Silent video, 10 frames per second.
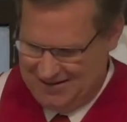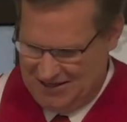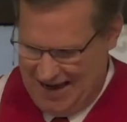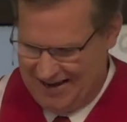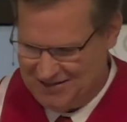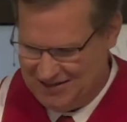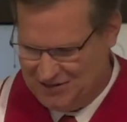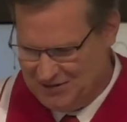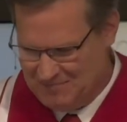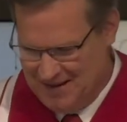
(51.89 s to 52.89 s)

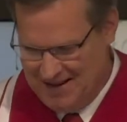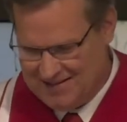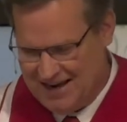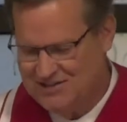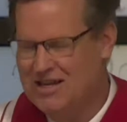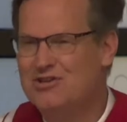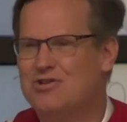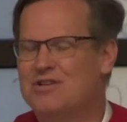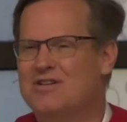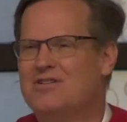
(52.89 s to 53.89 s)
taxes.
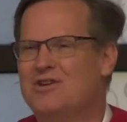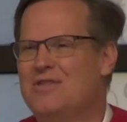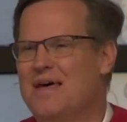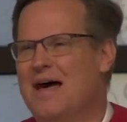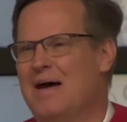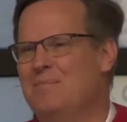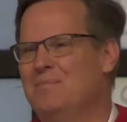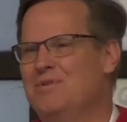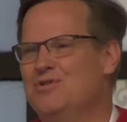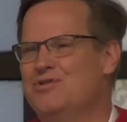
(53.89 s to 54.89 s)
Taxation to
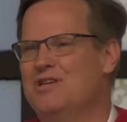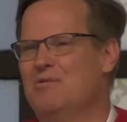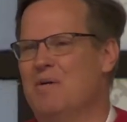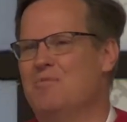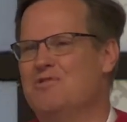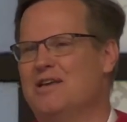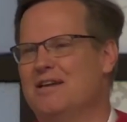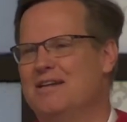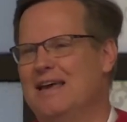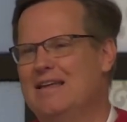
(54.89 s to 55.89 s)
them, you see,
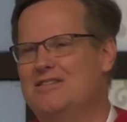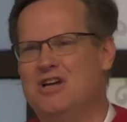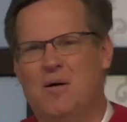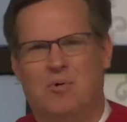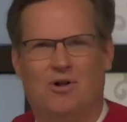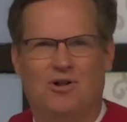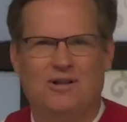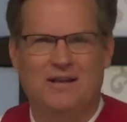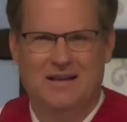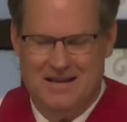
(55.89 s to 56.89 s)
represented a double
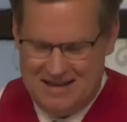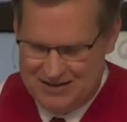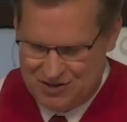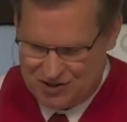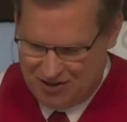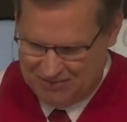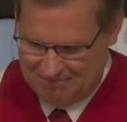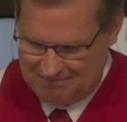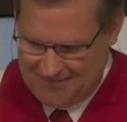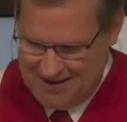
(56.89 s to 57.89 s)
insult.
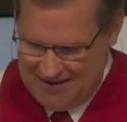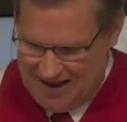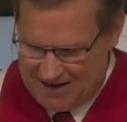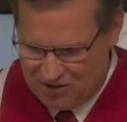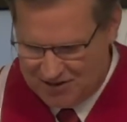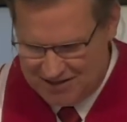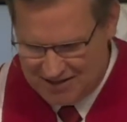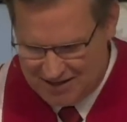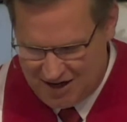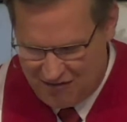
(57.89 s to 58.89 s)
Not only
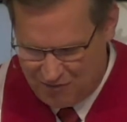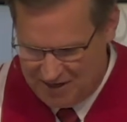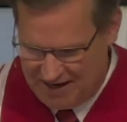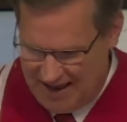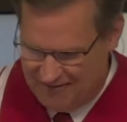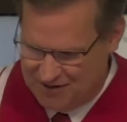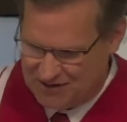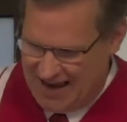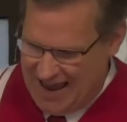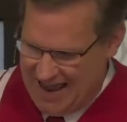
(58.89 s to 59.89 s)
did the government have
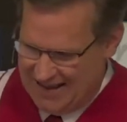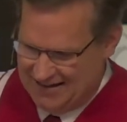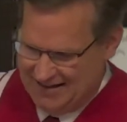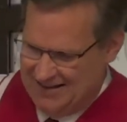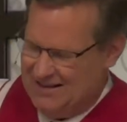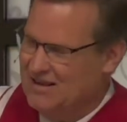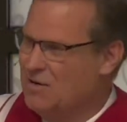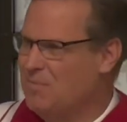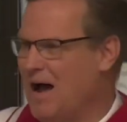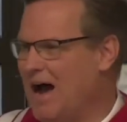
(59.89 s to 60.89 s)
its hand in
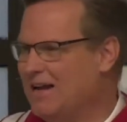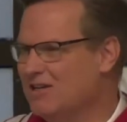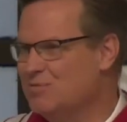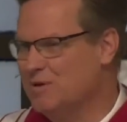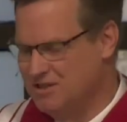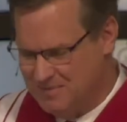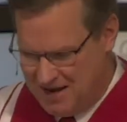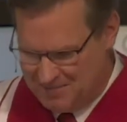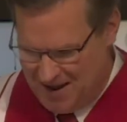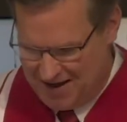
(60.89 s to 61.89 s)
their pockets, but to
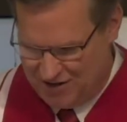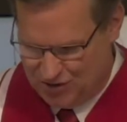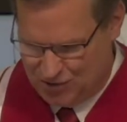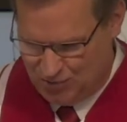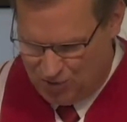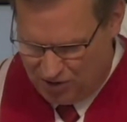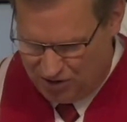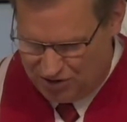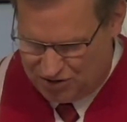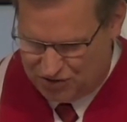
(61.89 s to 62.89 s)
make matters
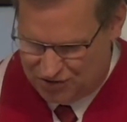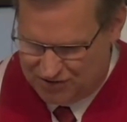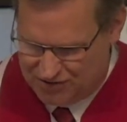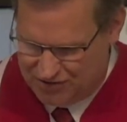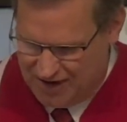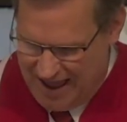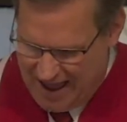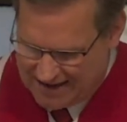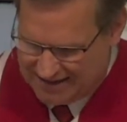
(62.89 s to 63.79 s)
worse, to add